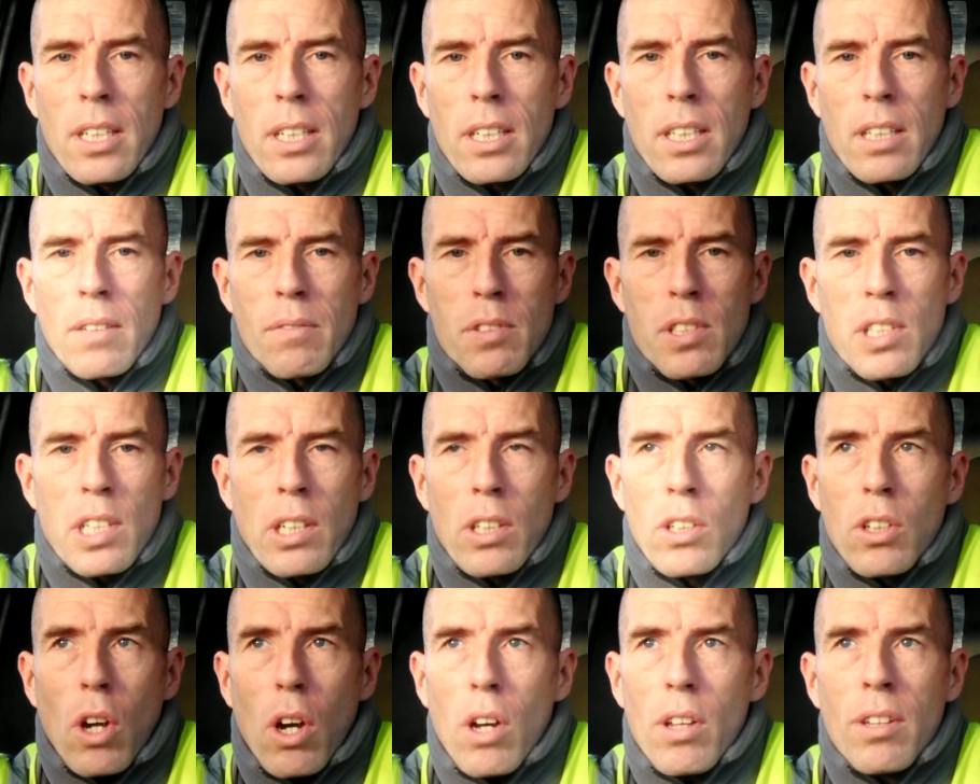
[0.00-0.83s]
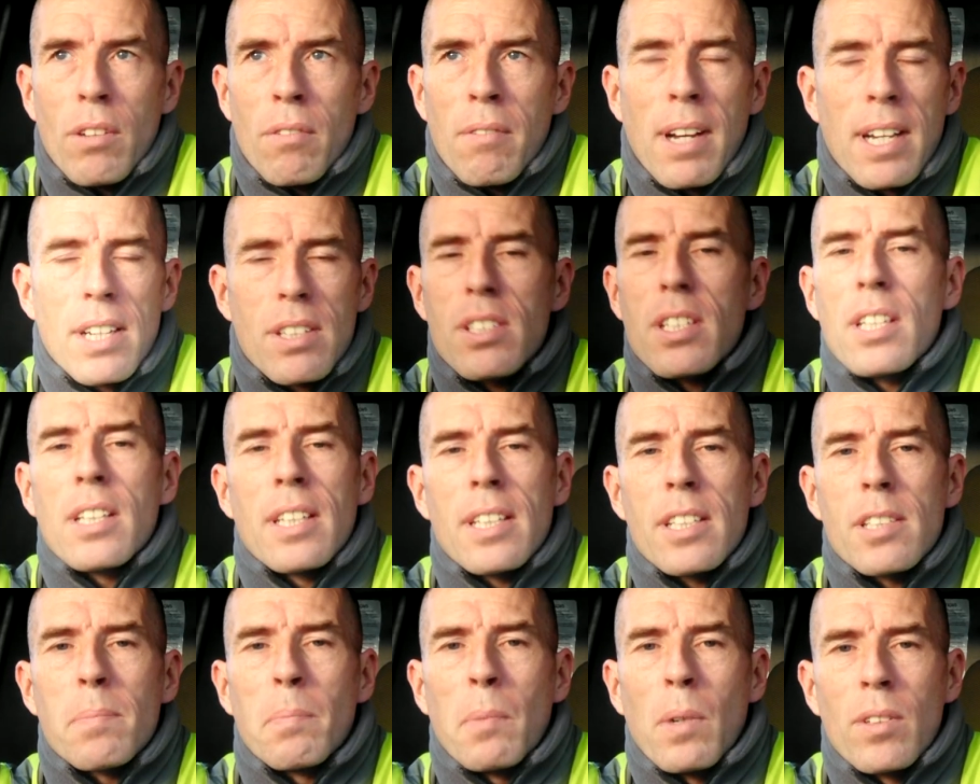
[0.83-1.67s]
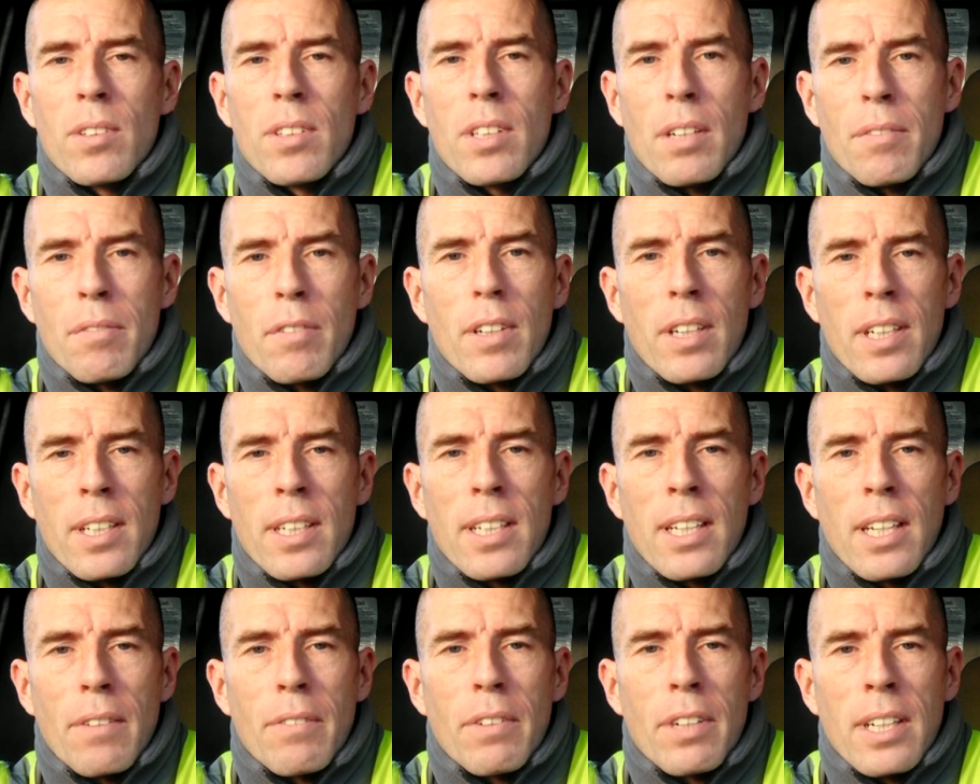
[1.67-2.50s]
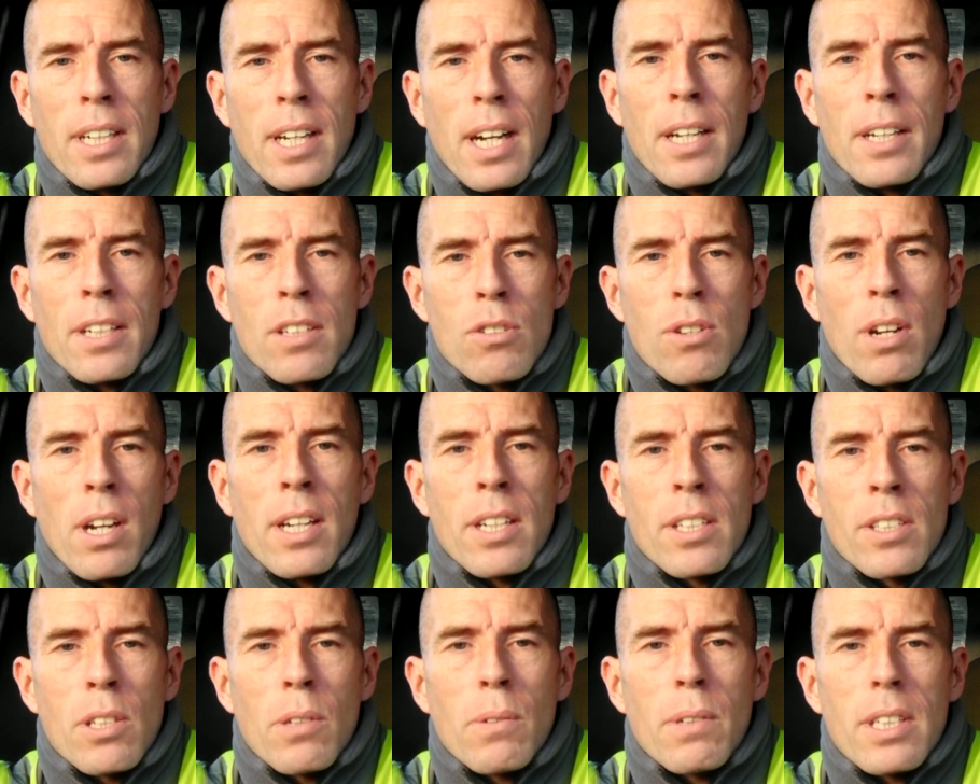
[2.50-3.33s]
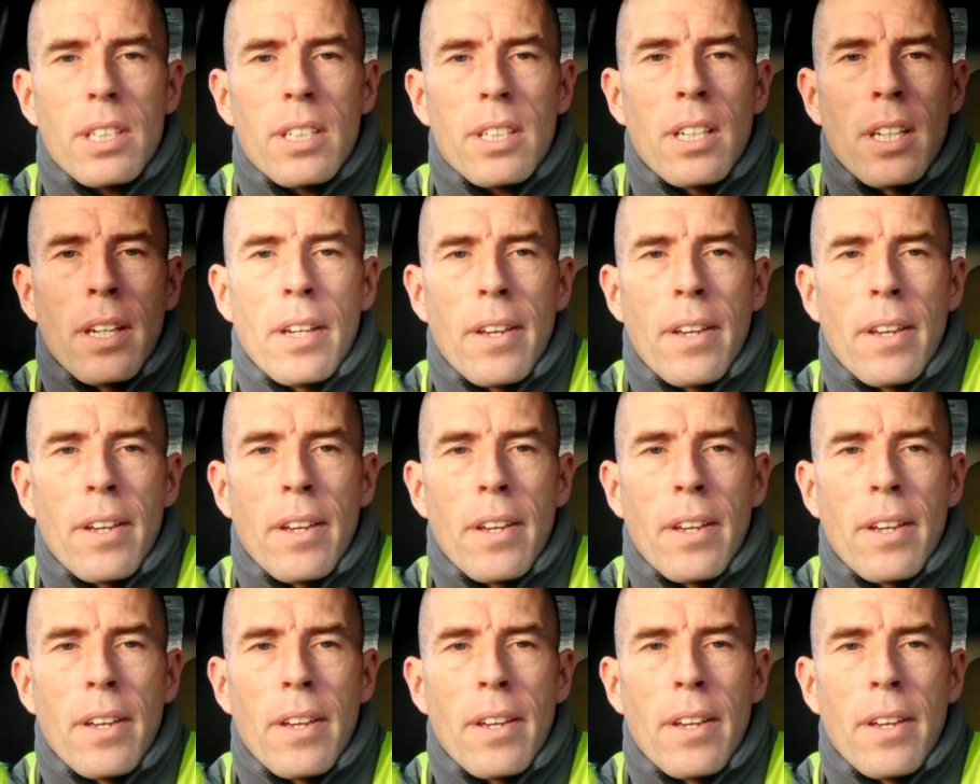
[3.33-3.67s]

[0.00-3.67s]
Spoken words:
You've still got the rest of this month to fucking give it a go and to try and do it.